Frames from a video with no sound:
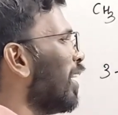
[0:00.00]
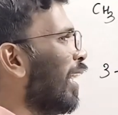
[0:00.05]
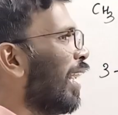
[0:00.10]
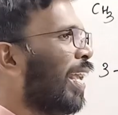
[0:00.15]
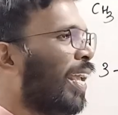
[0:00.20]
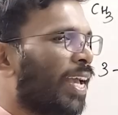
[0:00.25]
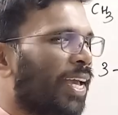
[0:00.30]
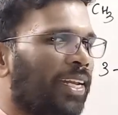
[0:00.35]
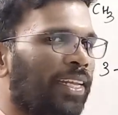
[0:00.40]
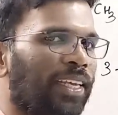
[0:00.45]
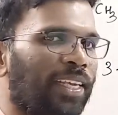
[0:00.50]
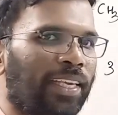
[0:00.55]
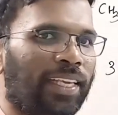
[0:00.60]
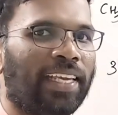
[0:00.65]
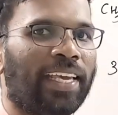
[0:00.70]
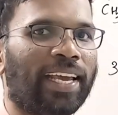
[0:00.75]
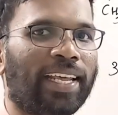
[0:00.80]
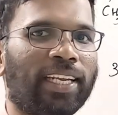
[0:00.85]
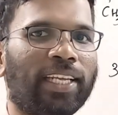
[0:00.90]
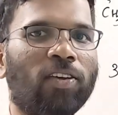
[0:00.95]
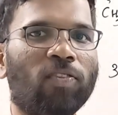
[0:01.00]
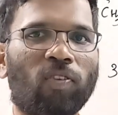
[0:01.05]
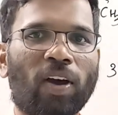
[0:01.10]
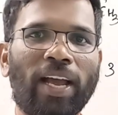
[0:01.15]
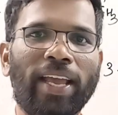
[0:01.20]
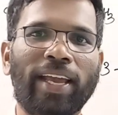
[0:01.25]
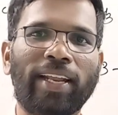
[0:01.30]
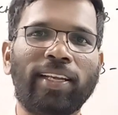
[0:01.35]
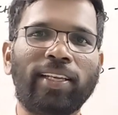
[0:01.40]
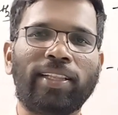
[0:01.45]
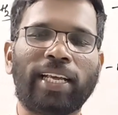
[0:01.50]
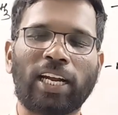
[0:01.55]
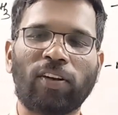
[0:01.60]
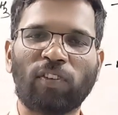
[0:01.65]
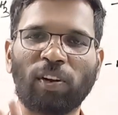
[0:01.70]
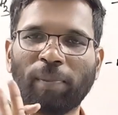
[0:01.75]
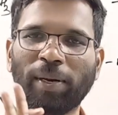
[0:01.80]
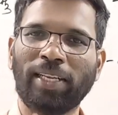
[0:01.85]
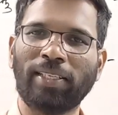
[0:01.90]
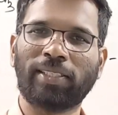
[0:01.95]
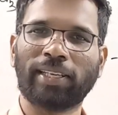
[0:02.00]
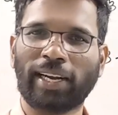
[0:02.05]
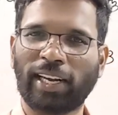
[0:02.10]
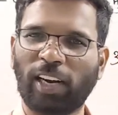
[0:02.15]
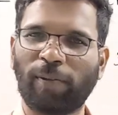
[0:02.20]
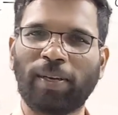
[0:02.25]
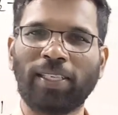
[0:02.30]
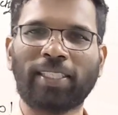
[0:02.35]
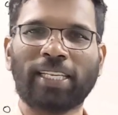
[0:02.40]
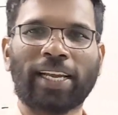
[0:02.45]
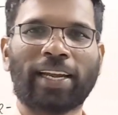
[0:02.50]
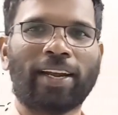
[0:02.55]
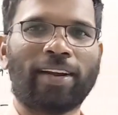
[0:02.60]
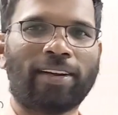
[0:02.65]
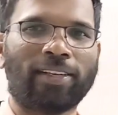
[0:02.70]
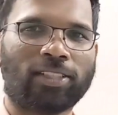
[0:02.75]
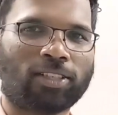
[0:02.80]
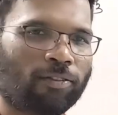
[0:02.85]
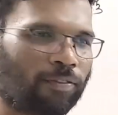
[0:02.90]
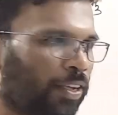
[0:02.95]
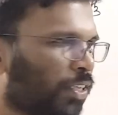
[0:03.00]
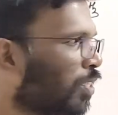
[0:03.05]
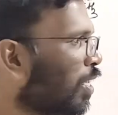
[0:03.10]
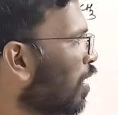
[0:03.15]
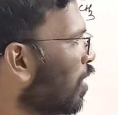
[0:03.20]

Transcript: A-N-E, E-N-E, Y-N-E, that will be decided by secondary suffix.